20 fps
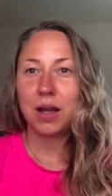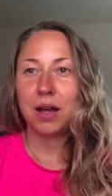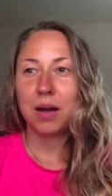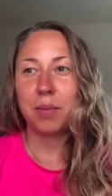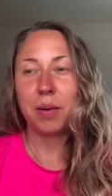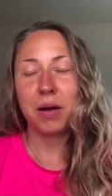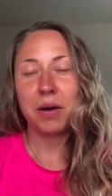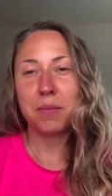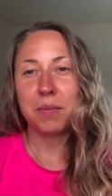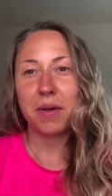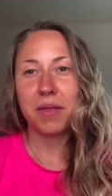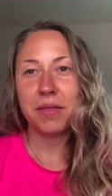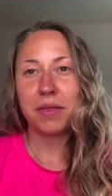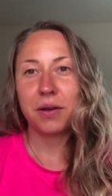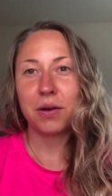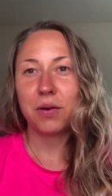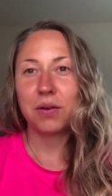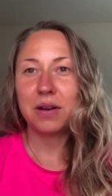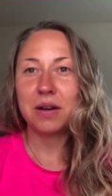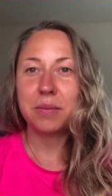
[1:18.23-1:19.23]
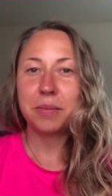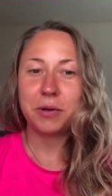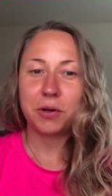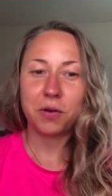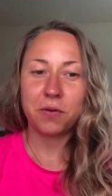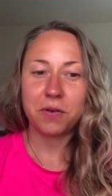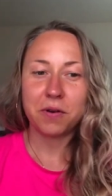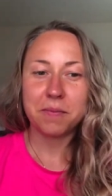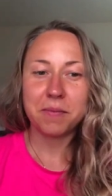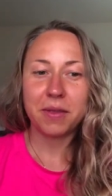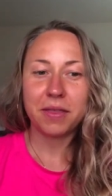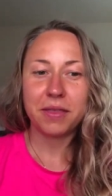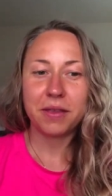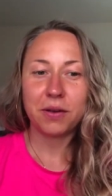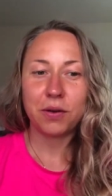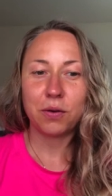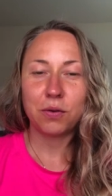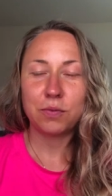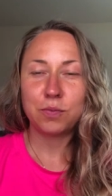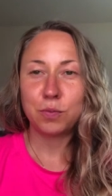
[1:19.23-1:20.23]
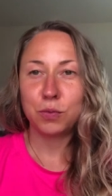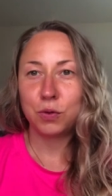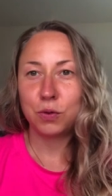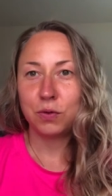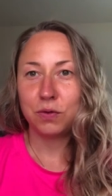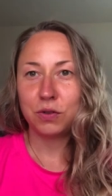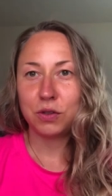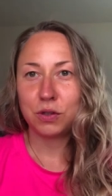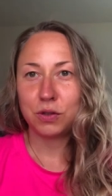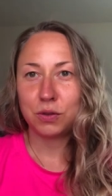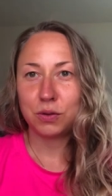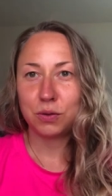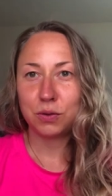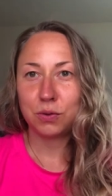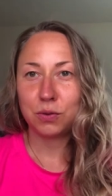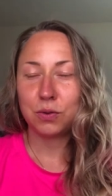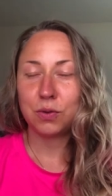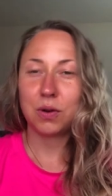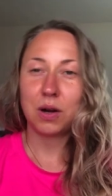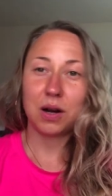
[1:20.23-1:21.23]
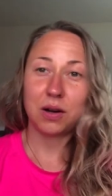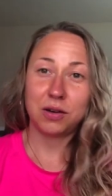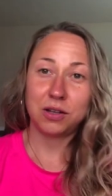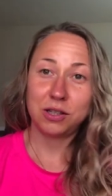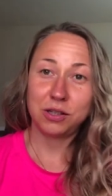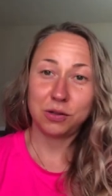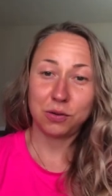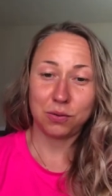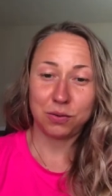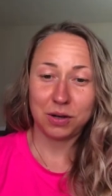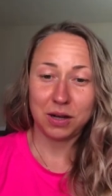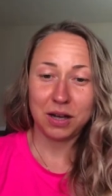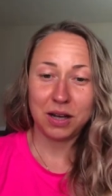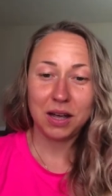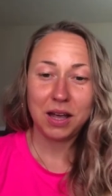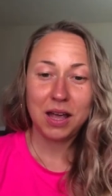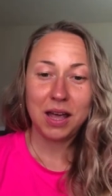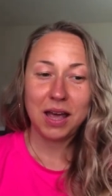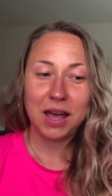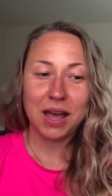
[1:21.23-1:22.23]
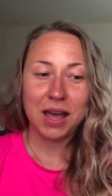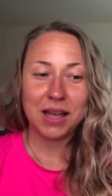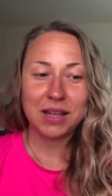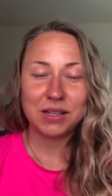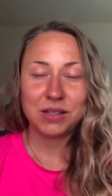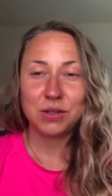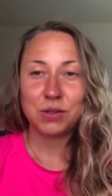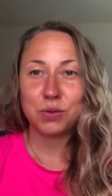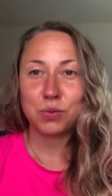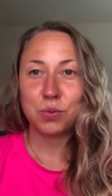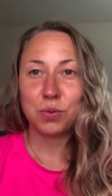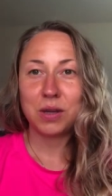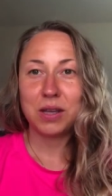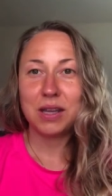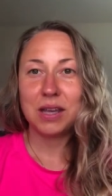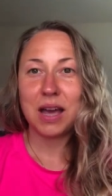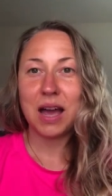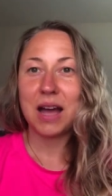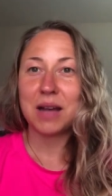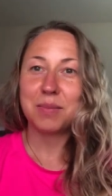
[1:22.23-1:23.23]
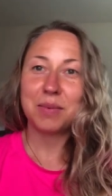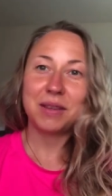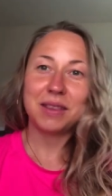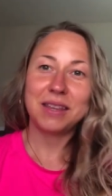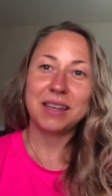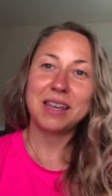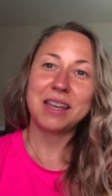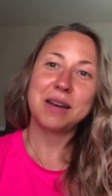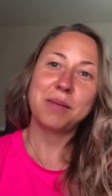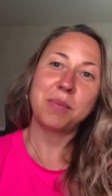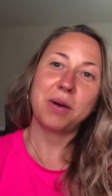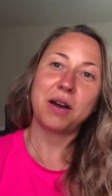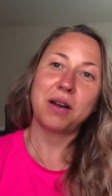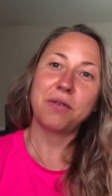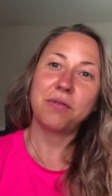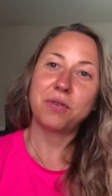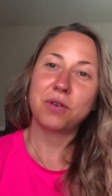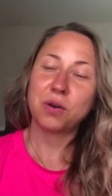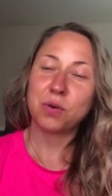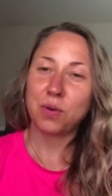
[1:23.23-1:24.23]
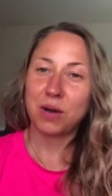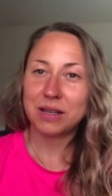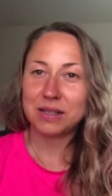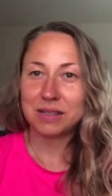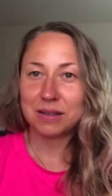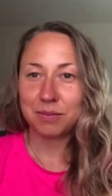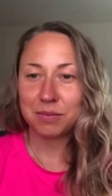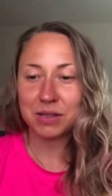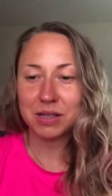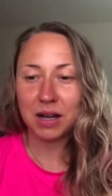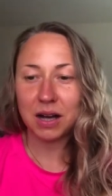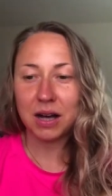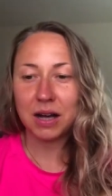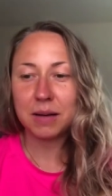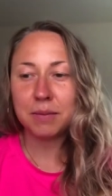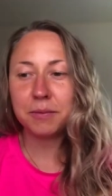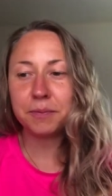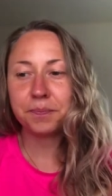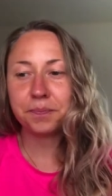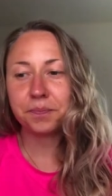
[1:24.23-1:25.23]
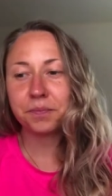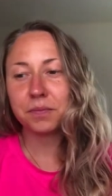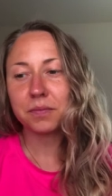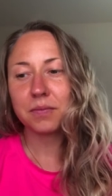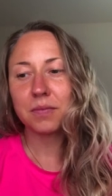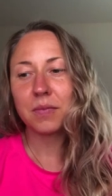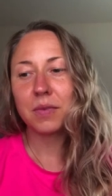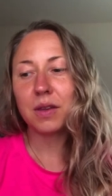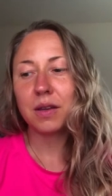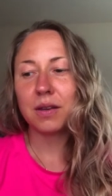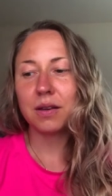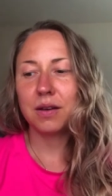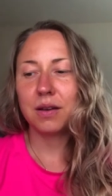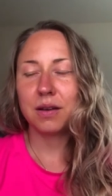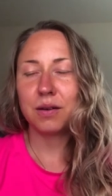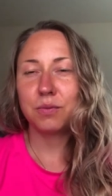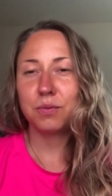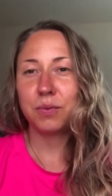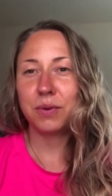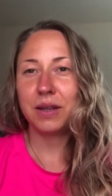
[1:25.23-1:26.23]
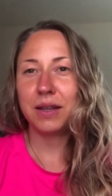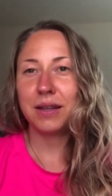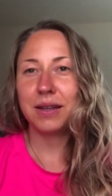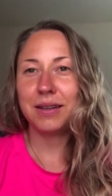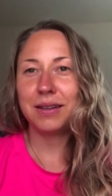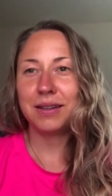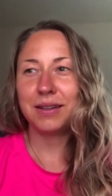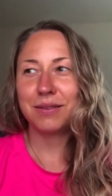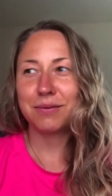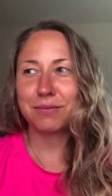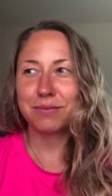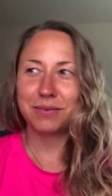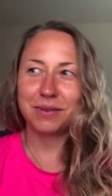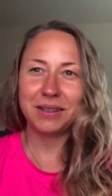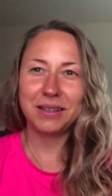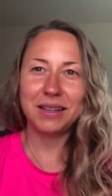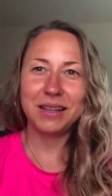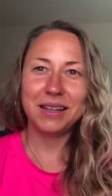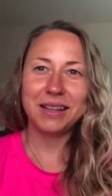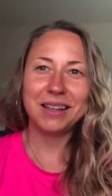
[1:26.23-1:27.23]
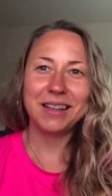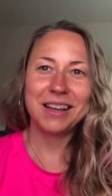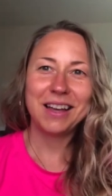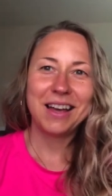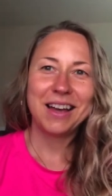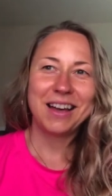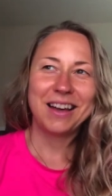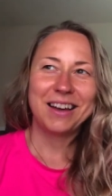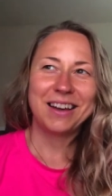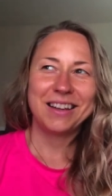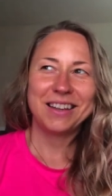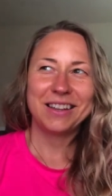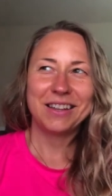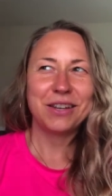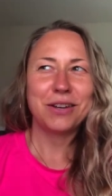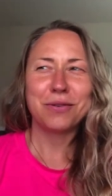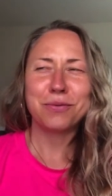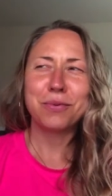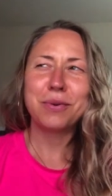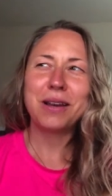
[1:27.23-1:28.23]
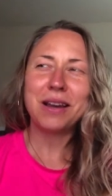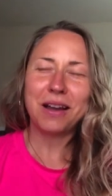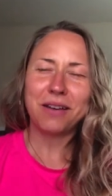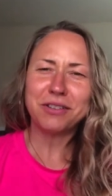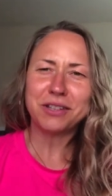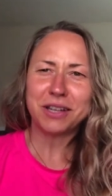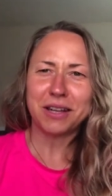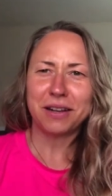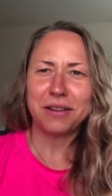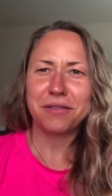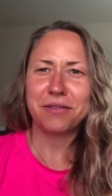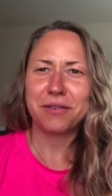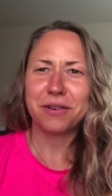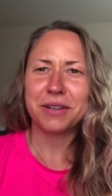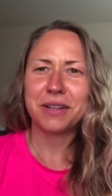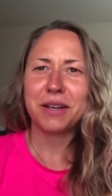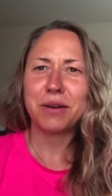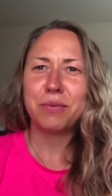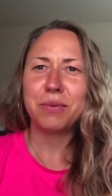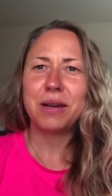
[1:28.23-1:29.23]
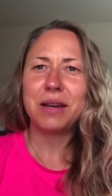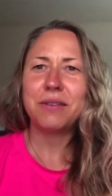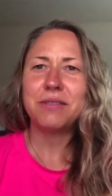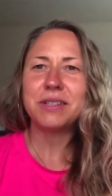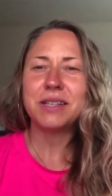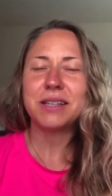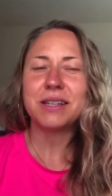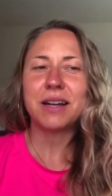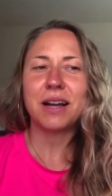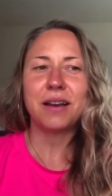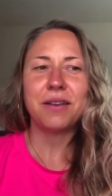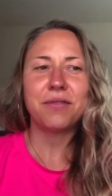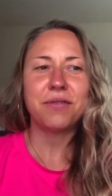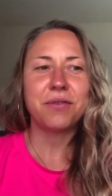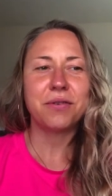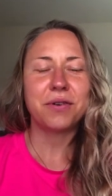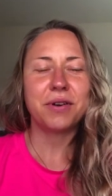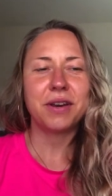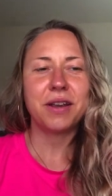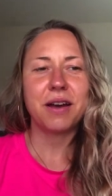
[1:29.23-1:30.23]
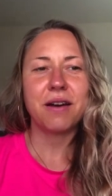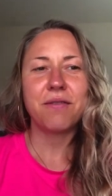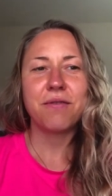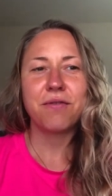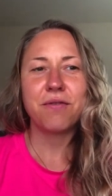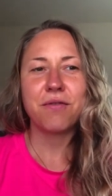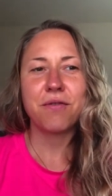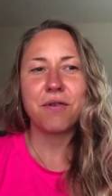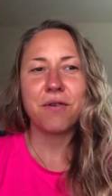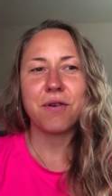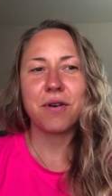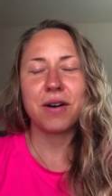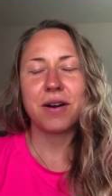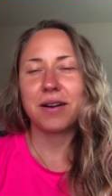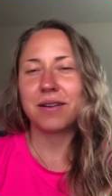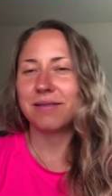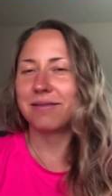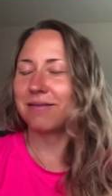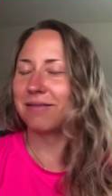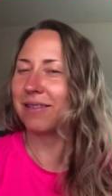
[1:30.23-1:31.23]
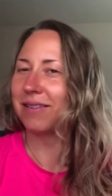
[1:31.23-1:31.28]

about a month ago, a little bit over a month ago, moved to Arizona. And we had been thinking about it for quite some time. Uh, we really, you know, we loved California. We lived in California for